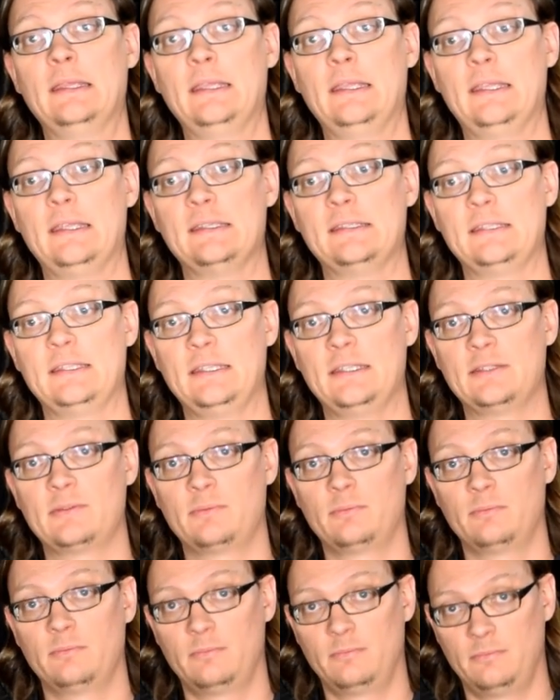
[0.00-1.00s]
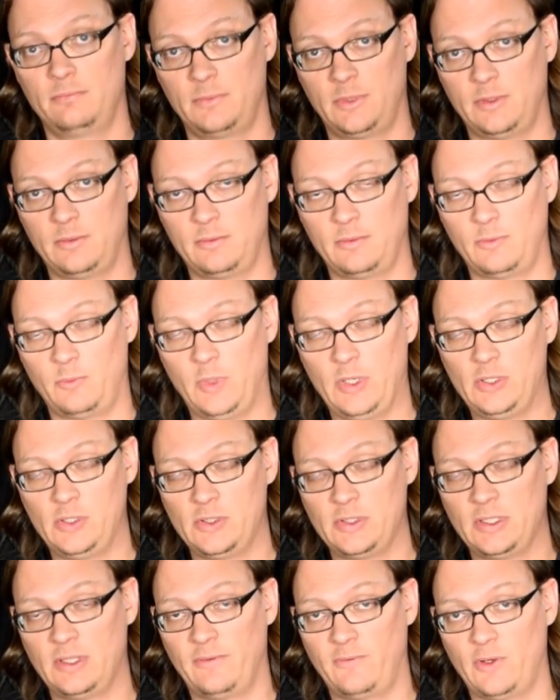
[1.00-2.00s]
is the
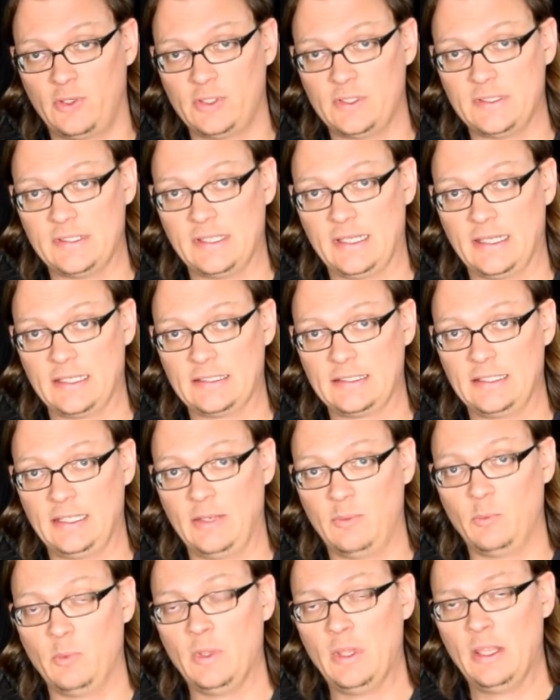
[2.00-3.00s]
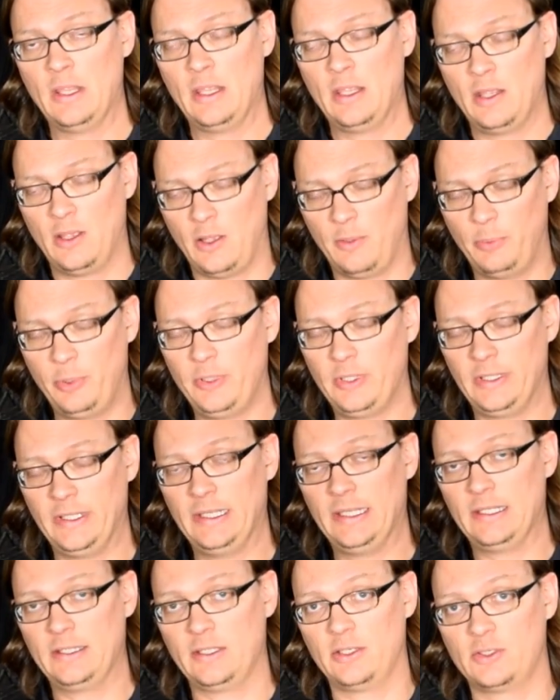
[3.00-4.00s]
ratios in the version 6. And I'll put a
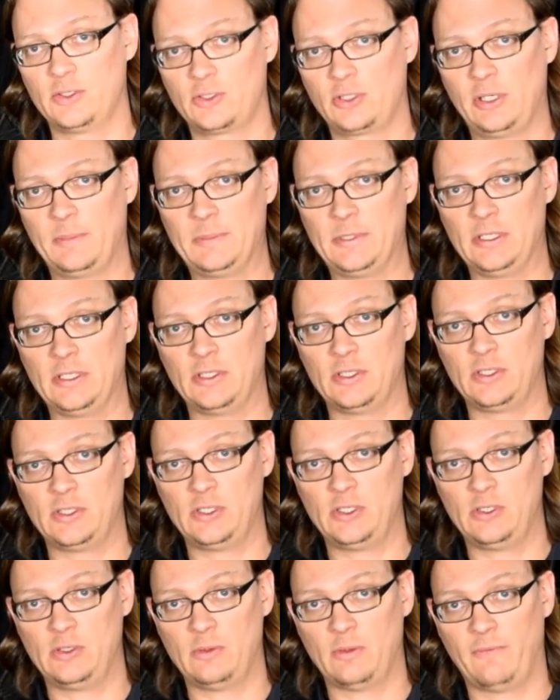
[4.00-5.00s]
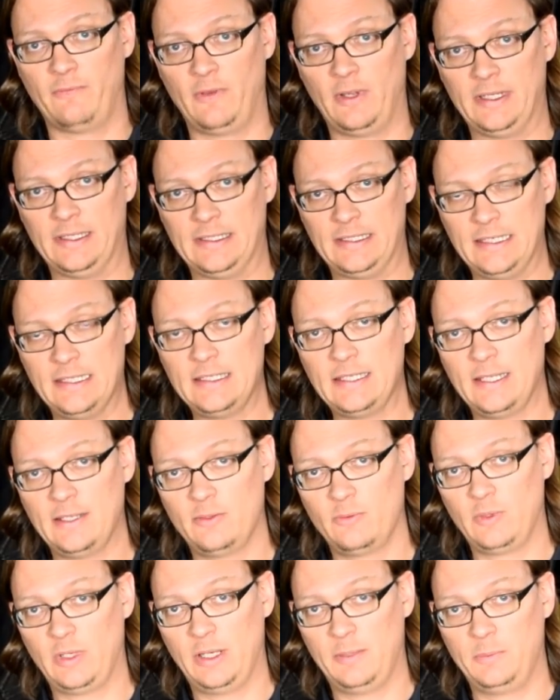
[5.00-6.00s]
link in the description to a very
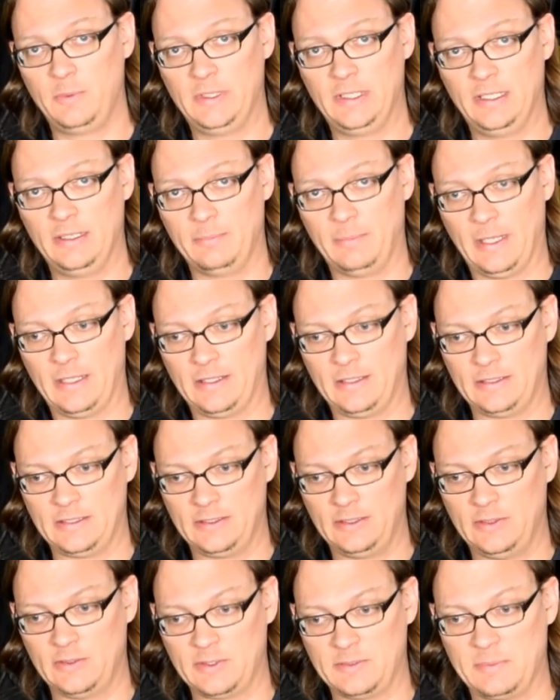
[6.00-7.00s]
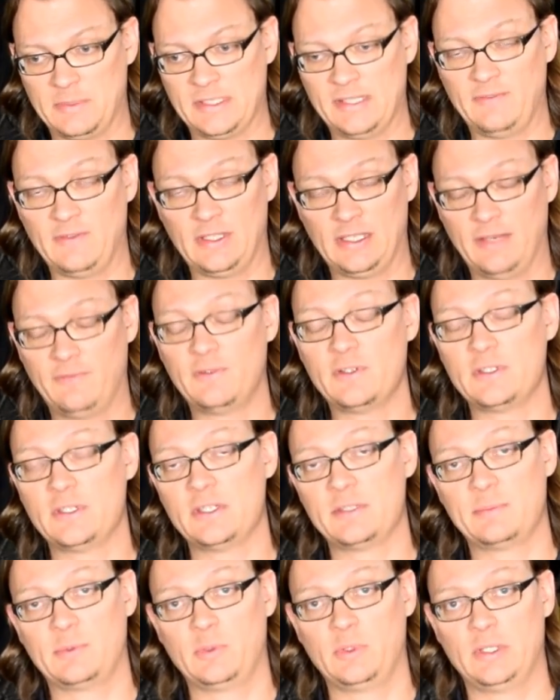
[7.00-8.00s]
detailed write-up we did about the specific
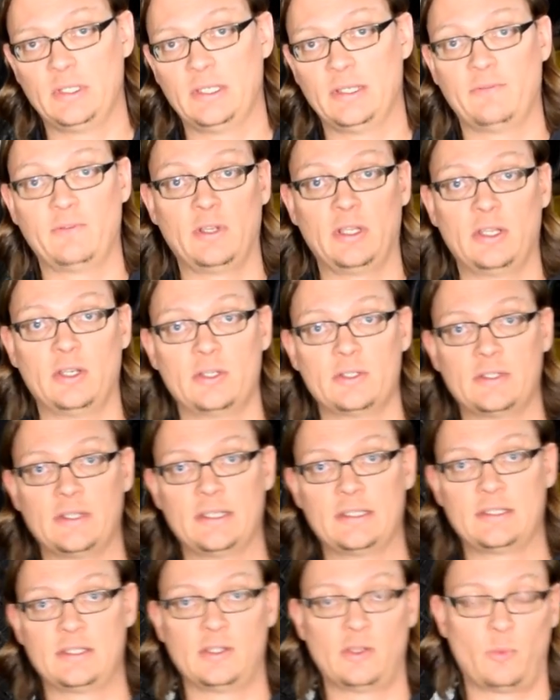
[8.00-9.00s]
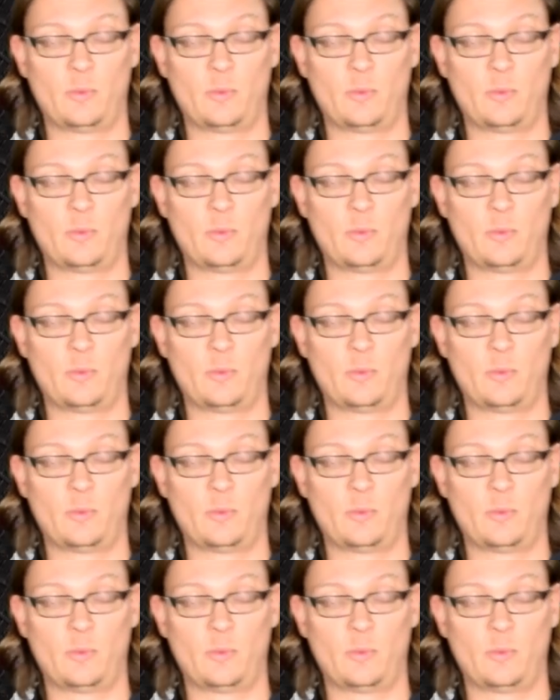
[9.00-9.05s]
differences between the different gear sets and the